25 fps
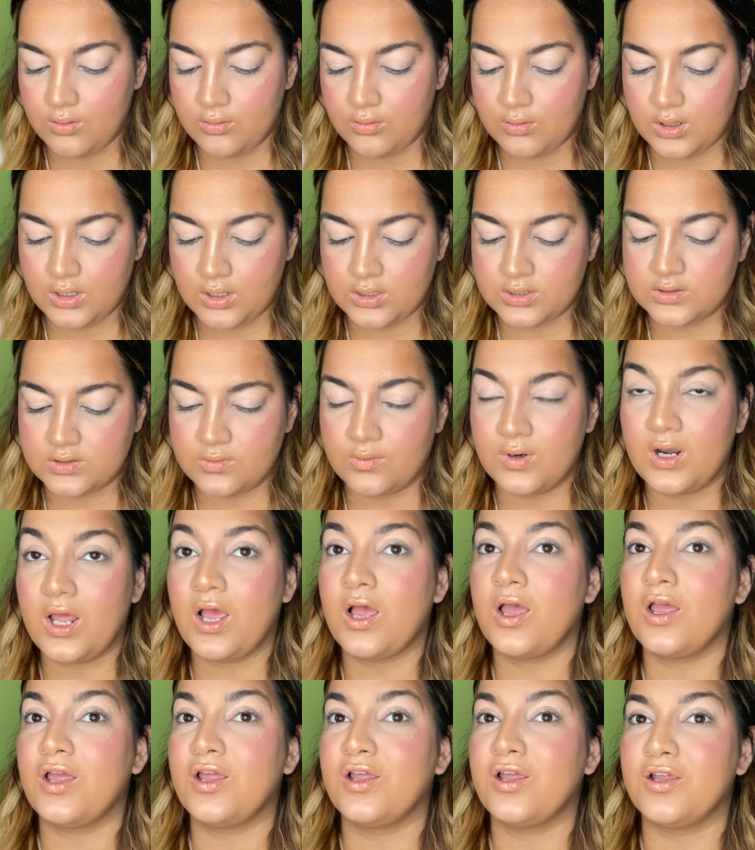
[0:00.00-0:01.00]
Alright, so when
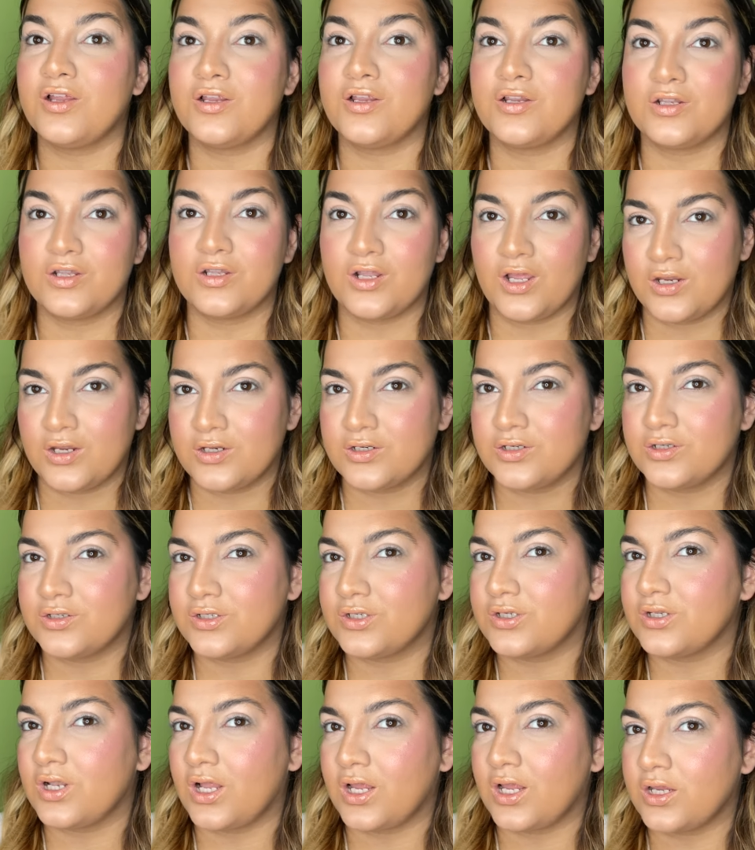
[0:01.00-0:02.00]
I like to
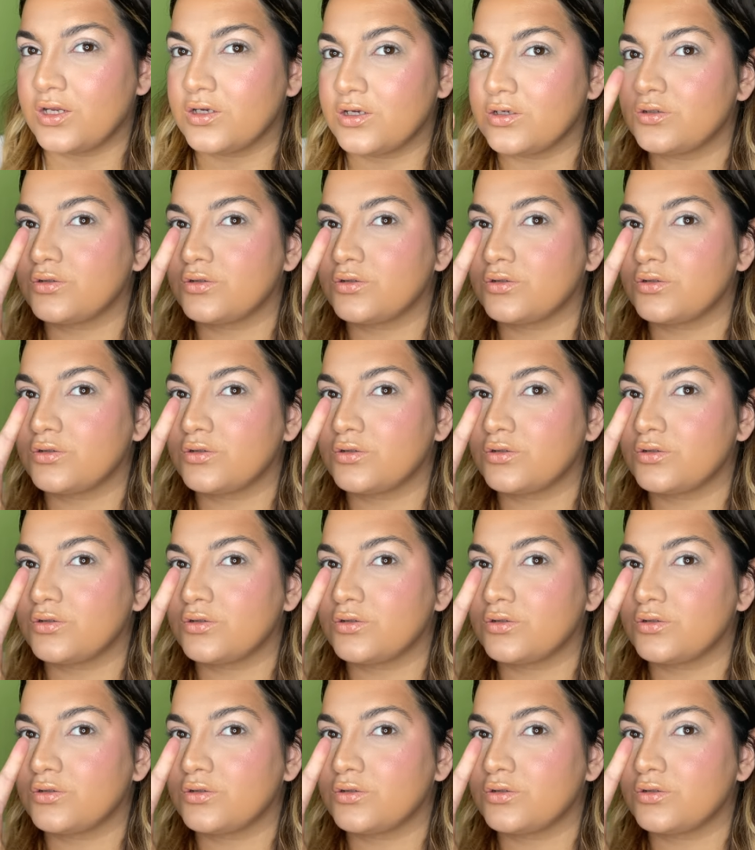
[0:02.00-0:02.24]
do like